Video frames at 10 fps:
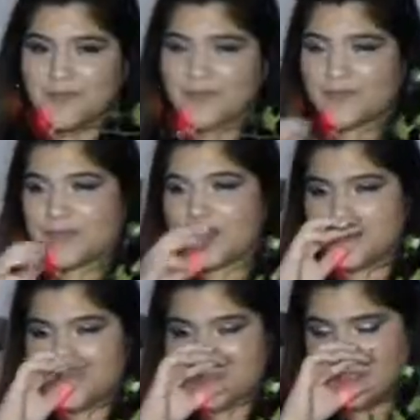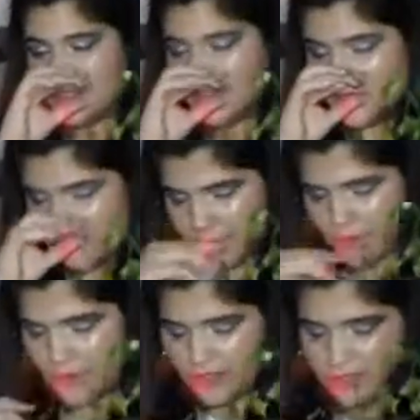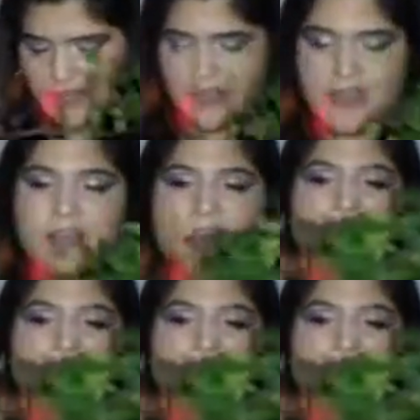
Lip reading: As you can see, at that point, I